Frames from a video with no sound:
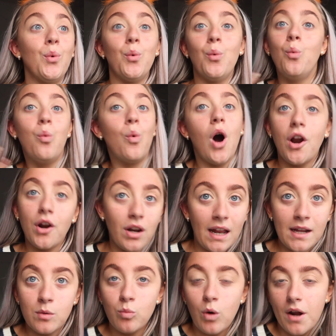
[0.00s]
What
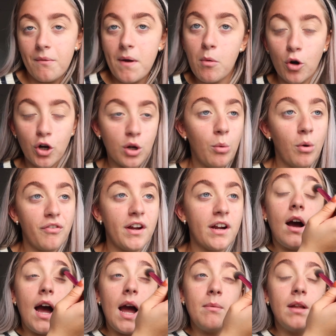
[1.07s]
are we working with here?
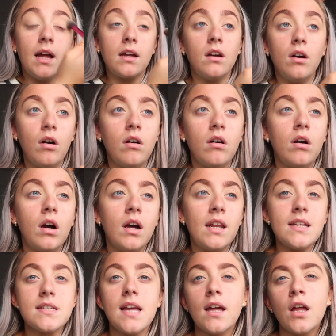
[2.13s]
I'm like, oh, and
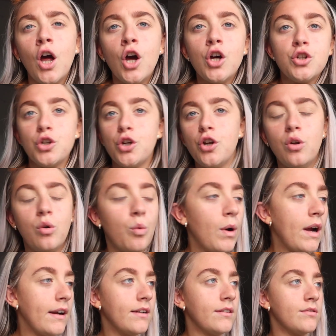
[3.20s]
he's like, do you know
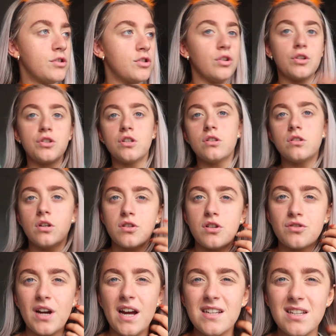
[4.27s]
where such and such
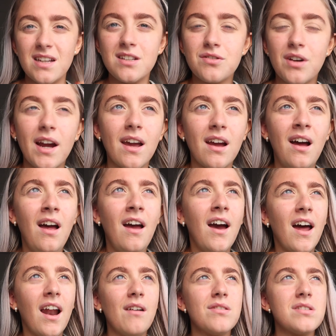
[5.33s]
address is, right?
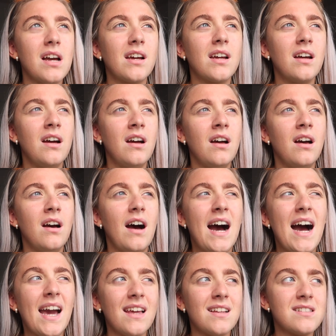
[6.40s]
And I was like,
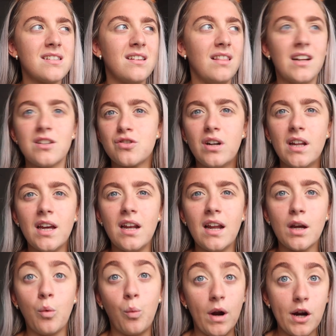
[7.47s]
it's literally
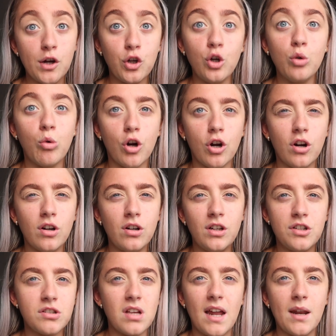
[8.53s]
like where you were. You
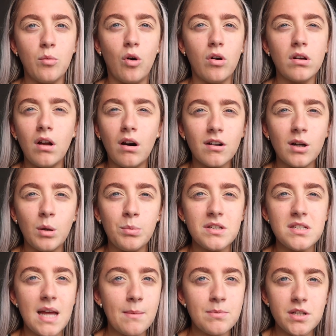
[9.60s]
just had to walk another couple of
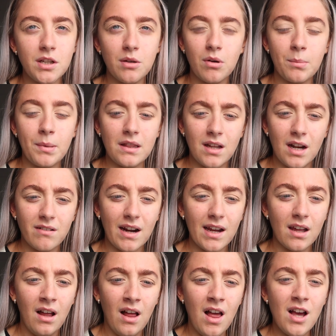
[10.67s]
steps and you would have been there,
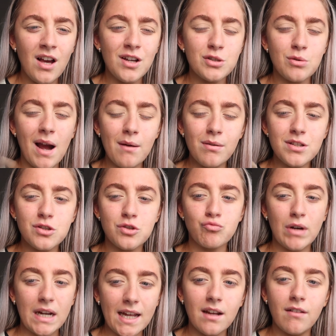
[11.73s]
right? So I was
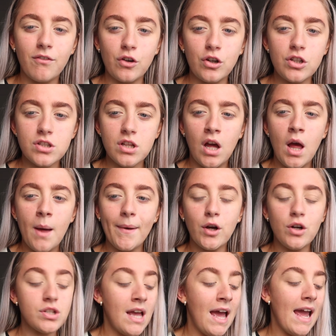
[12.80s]
really confused
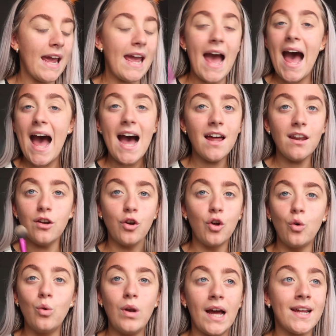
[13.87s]
because he had no
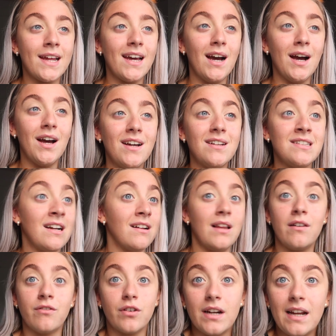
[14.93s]
like
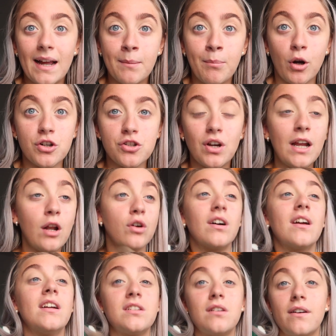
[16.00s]
delivery, like parcel. He looked
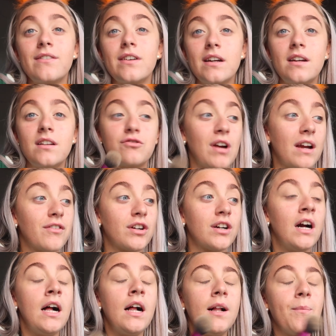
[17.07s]
like a delivery driver.
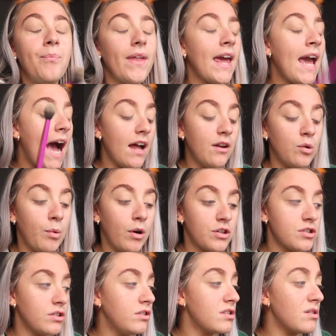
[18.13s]
He had no
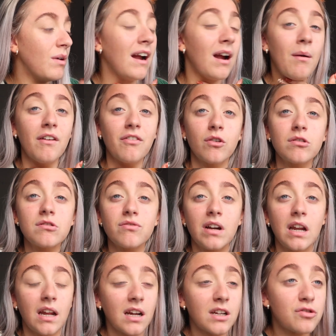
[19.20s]
parcels. My throat's
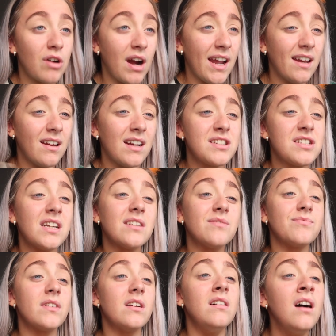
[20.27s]
really like dry and itchy,
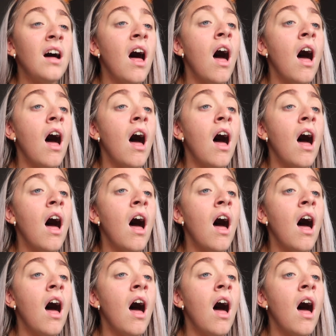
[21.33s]
and